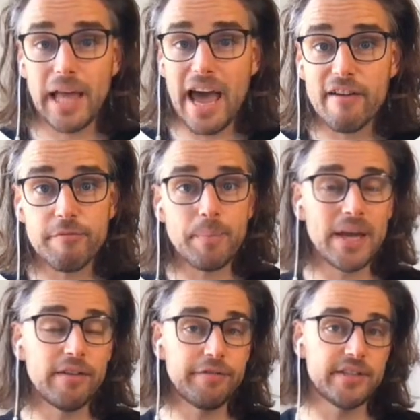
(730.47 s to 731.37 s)
have
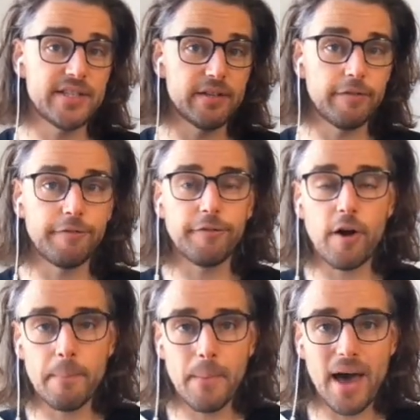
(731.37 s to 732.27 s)
benefited
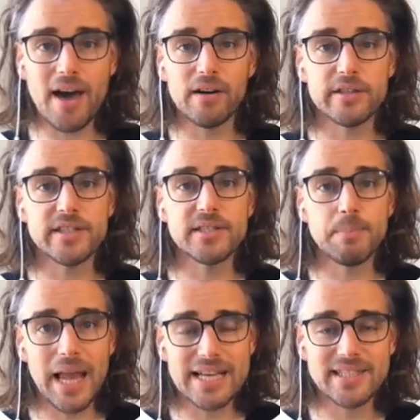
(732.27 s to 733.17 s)
from our
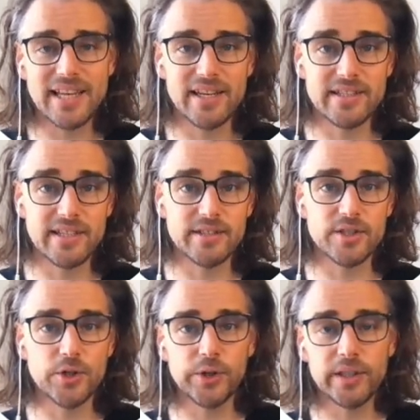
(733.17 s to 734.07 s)
Splice editing
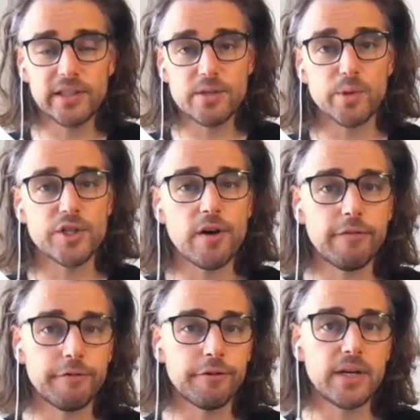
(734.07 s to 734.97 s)
tutorials, which
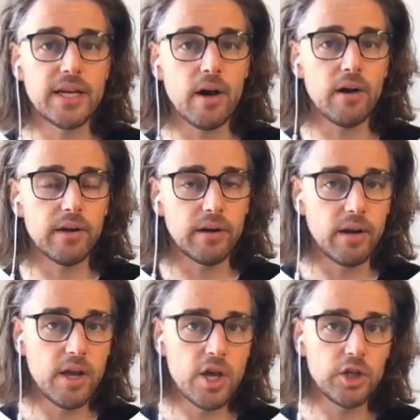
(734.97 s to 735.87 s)
are free on
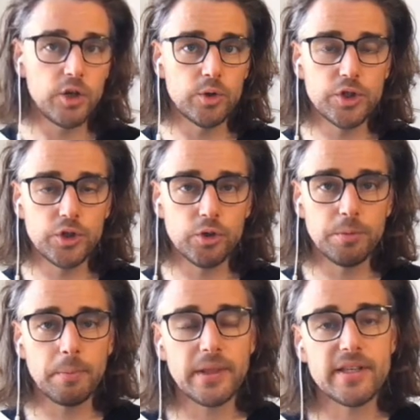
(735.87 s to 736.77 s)

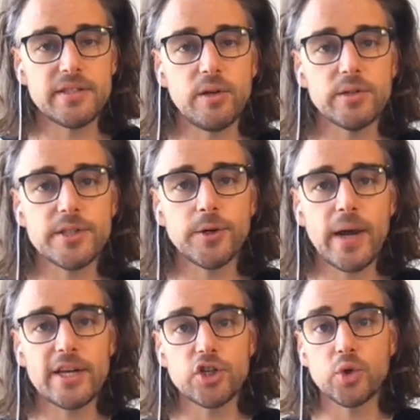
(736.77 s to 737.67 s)
YouTube, but there's also
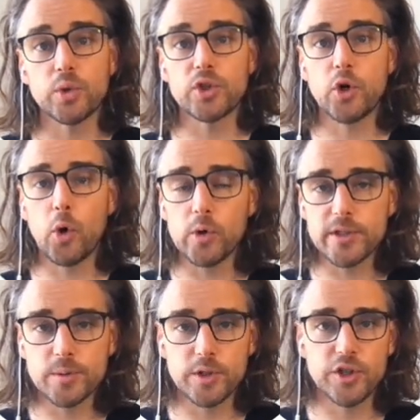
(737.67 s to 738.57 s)
a short
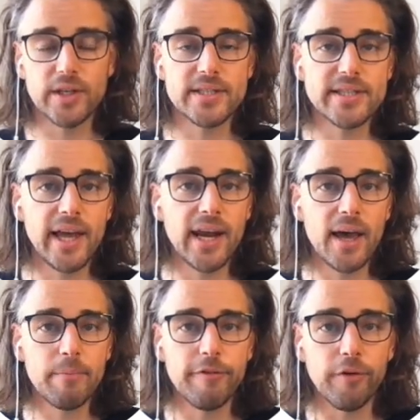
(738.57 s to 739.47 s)
course which you can sign
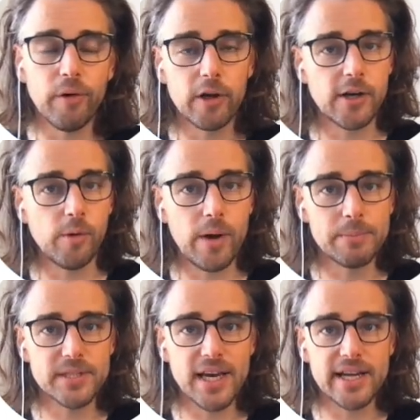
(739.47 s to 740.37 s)
up for on our
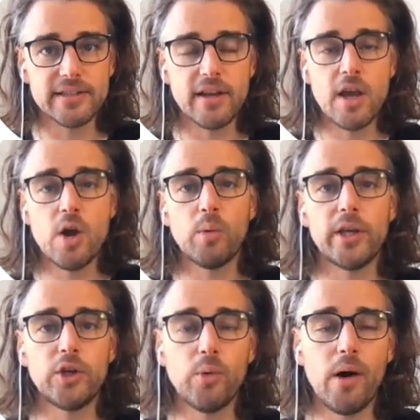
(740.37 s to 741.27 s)
website, where
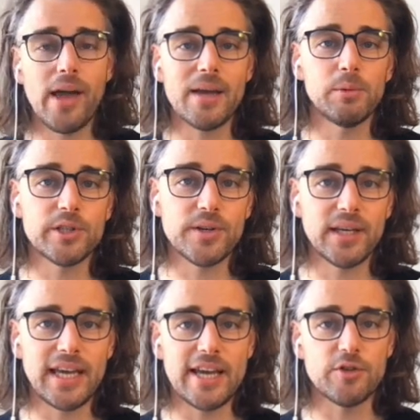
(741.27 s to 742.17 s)
you are able to
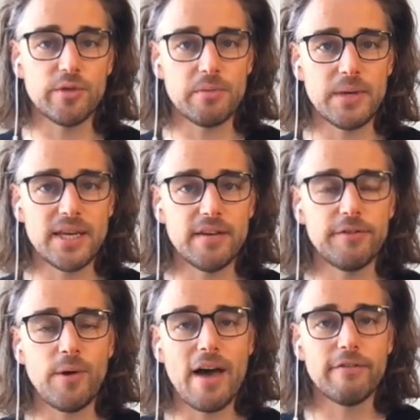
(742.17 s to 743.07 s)
engage with me
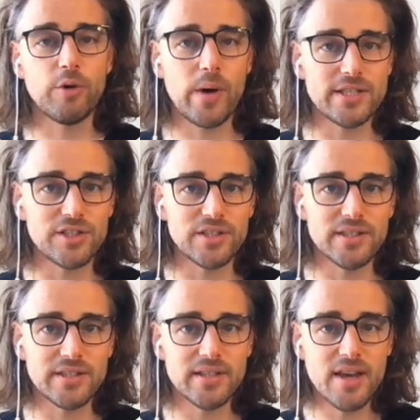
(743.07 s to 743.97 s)
if you have
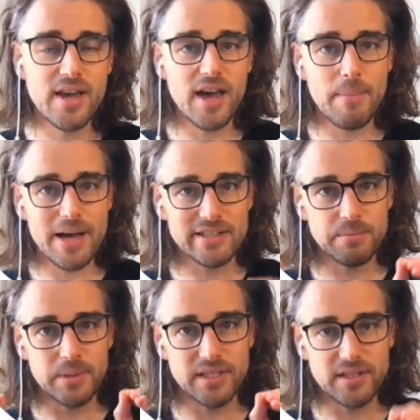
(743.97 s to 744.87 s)
questions about
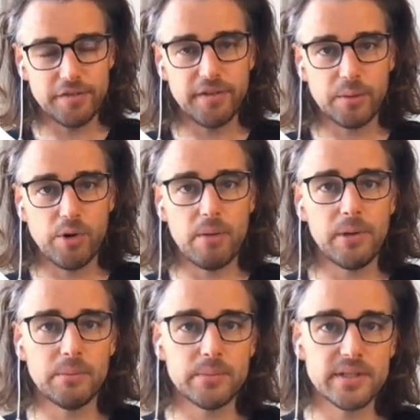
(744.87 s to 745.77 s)
specific problems.